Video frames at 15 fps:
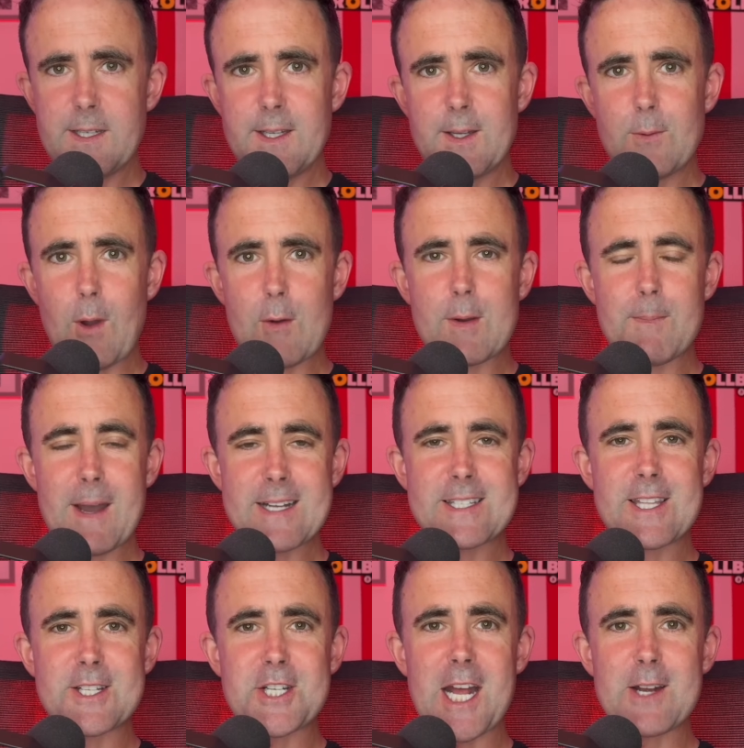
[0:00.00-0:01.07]
Welcome back to
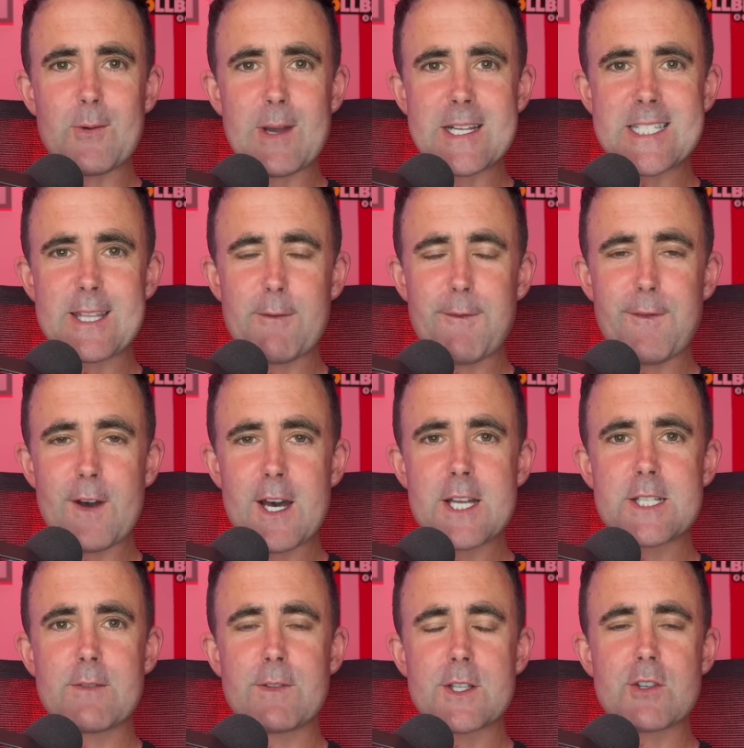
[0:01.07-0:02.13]
the channel. It's the
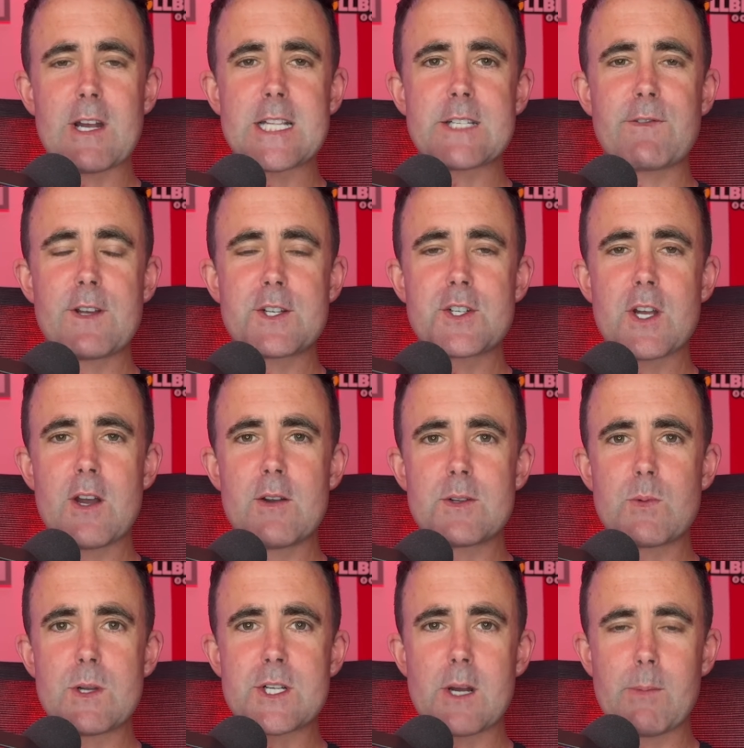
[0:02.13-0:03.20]
first of the transfer shows
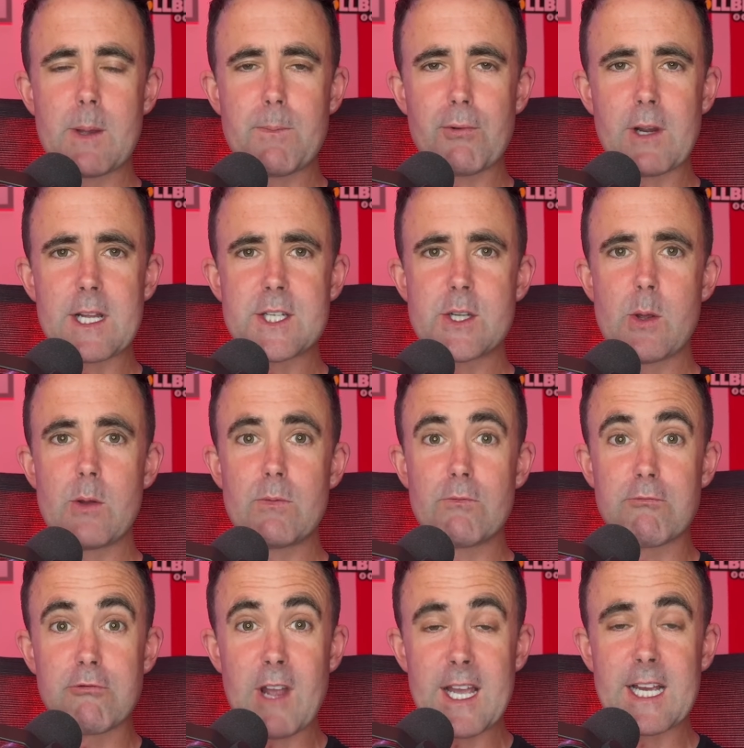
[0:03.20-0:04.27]
which I'll be bringing to you
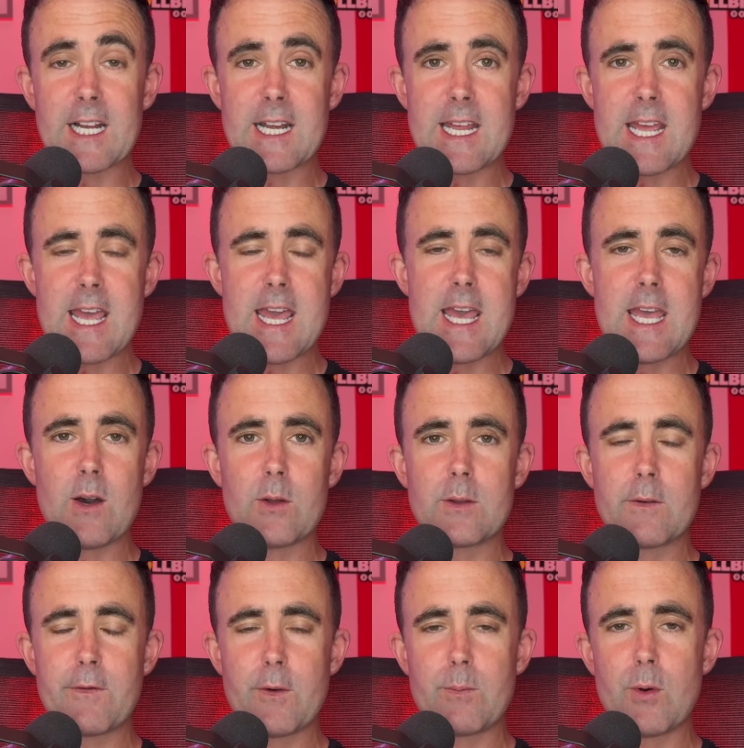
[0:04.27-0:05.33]
regularly here on
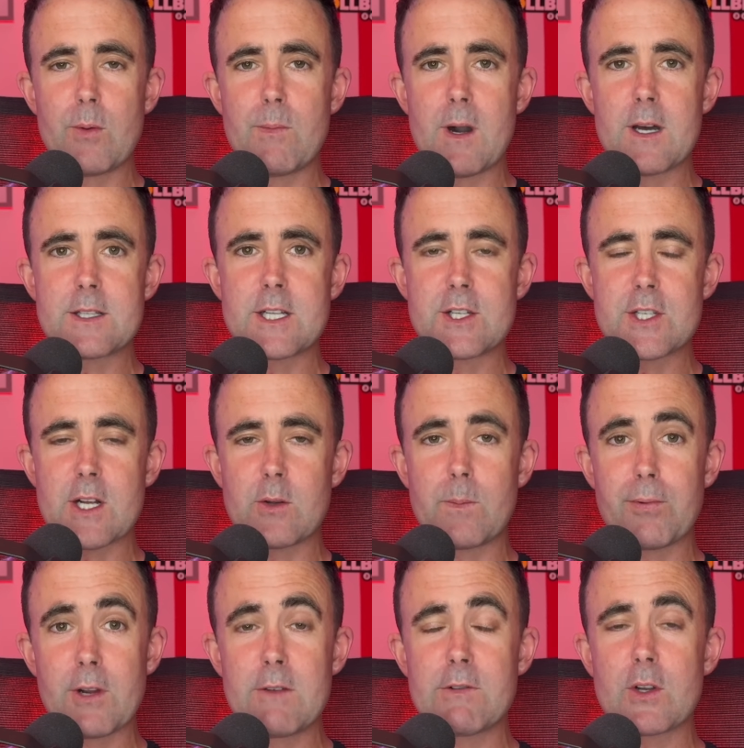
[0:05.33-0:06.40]
the Football Martin channel.
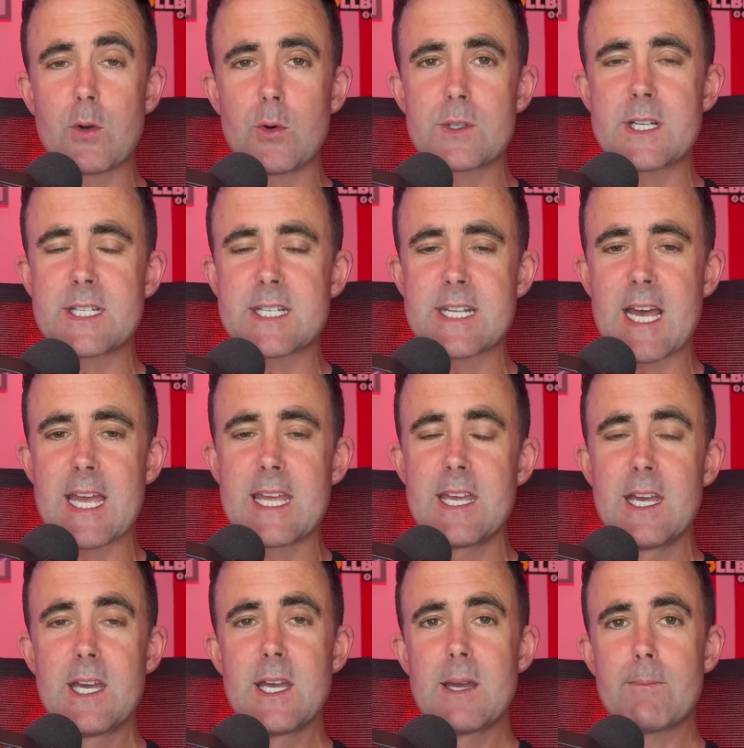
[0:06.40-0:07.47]
Pre-recorded today,
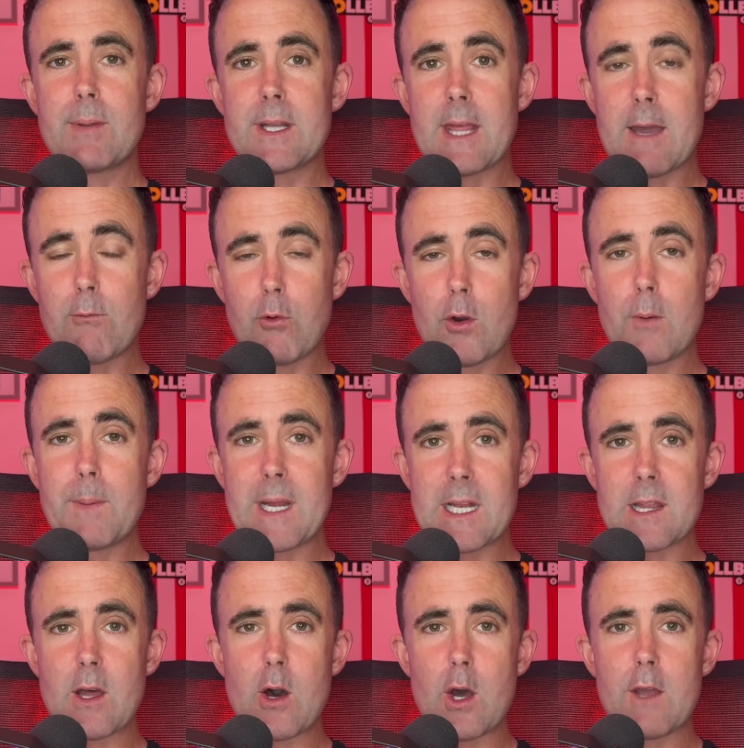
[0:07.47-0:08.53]
but there will be
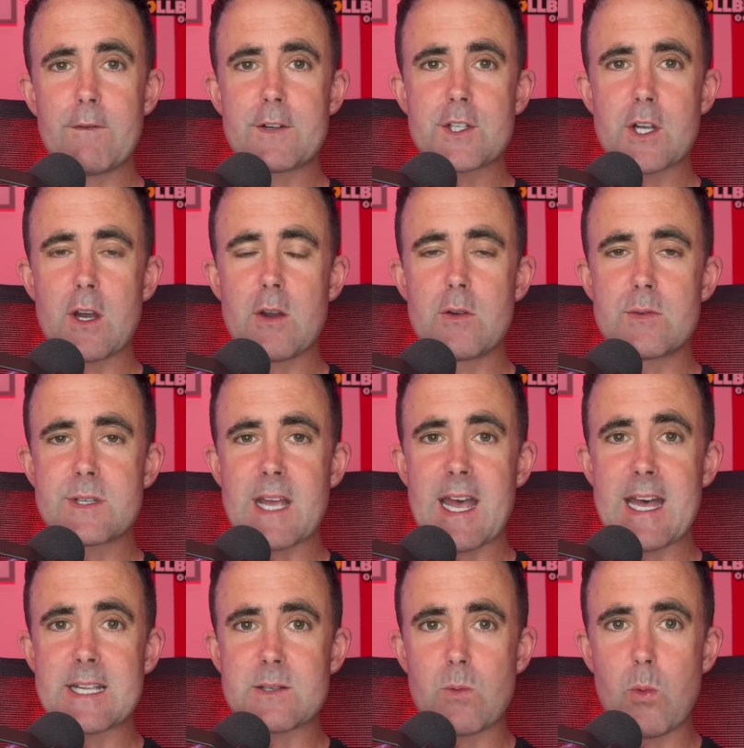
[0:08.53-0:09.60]
live shows
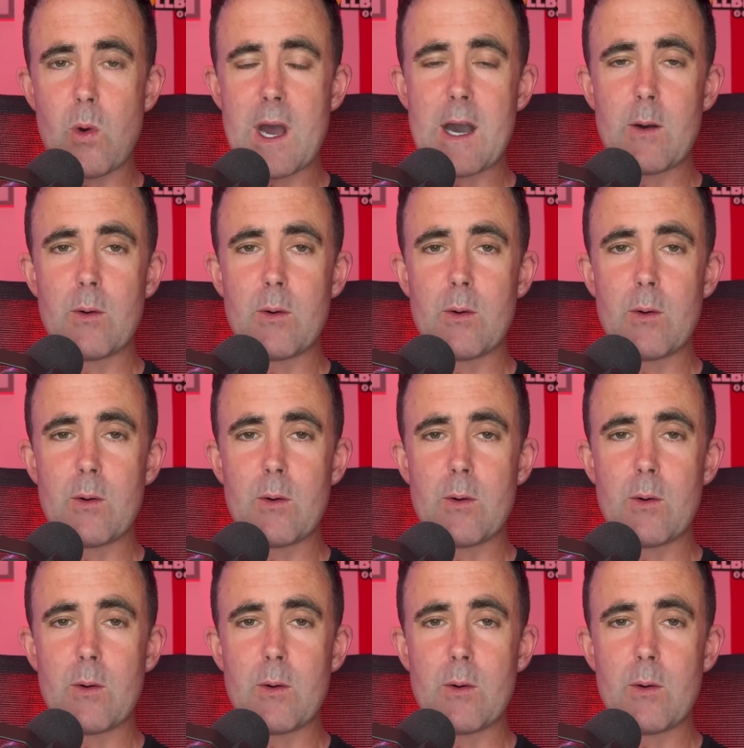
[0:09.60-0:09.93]
as well.